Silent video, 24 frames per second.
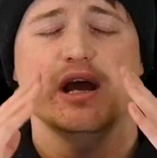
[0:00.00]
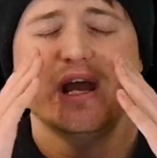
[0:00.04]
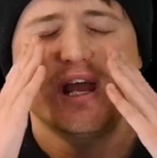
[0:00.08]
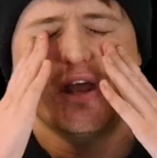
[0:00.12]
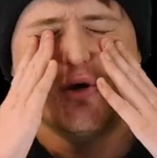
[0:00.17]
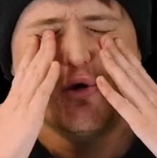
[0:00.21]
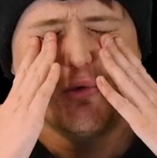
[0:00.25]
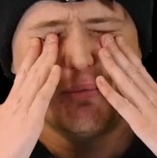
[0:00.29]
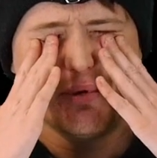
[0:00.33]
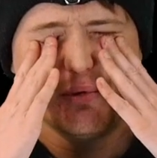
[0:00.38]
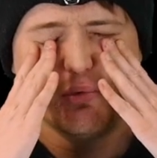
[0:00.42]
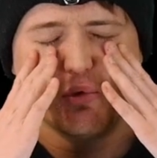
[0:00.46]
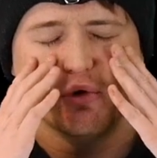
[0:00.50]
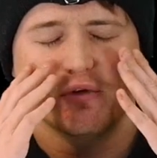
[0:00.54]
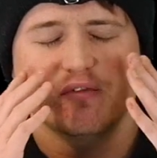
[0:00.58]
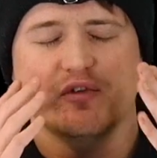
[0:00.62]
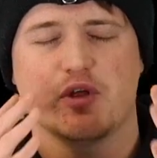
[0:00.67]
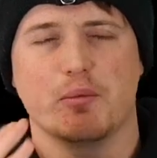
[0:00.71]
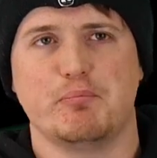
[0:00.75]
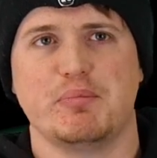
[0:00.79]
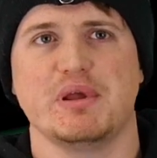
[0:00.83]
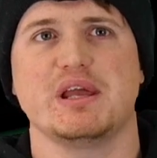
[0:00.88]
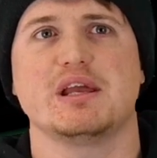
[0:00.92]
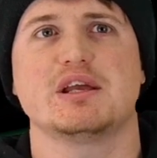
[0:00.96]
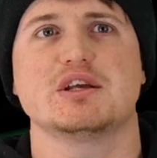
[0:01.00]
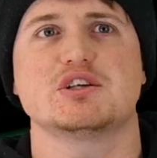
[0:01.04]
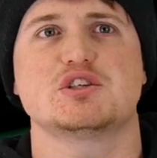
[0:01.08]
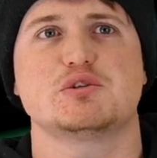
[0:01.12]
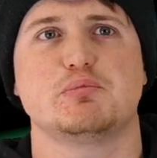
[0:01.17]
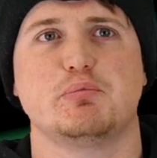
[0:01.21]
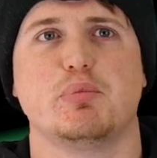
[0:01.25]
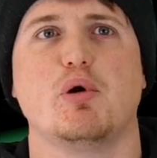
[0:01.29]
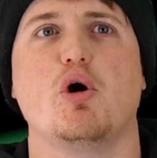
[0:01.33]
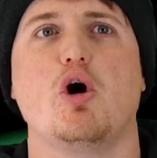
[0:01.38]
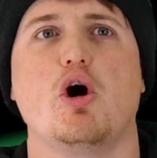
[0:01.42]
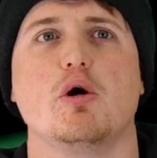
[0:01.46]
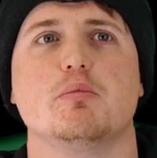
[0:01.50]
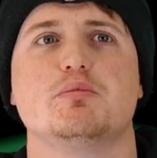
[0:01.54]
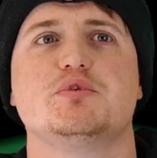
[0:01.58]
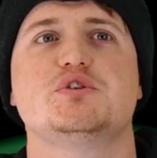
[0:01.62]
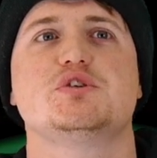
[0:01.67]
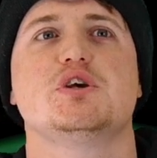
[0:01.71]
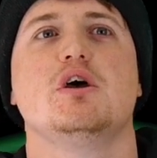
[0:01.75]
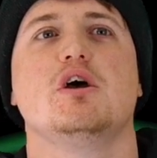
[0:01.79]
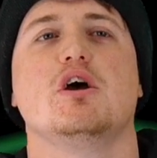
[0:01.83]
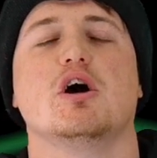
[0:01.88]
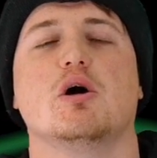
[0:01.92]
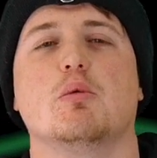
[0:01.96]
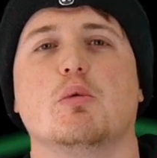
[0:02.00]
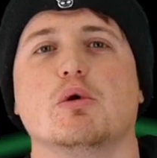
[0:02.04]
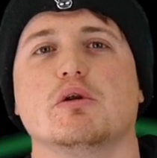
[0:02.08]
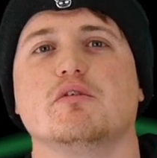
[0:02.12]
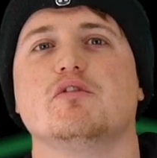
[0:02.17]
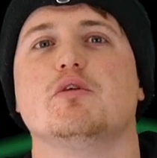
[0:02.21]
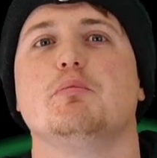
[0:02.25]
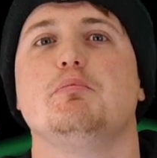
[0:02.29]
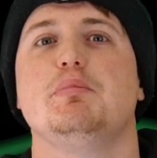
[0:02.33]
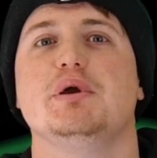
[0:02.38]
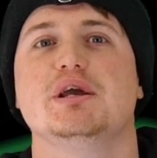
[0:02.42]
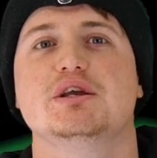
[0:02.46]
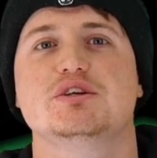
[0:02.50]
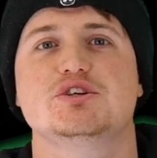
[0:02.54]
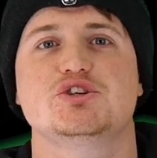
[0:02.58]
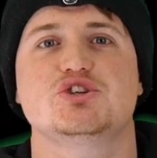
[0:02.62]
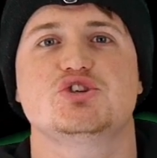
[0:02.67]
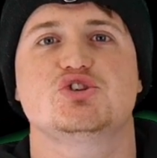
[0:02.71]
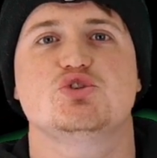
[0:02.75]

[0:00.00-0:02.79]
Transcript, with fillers: It would be one of the biggest pops and one of the biggest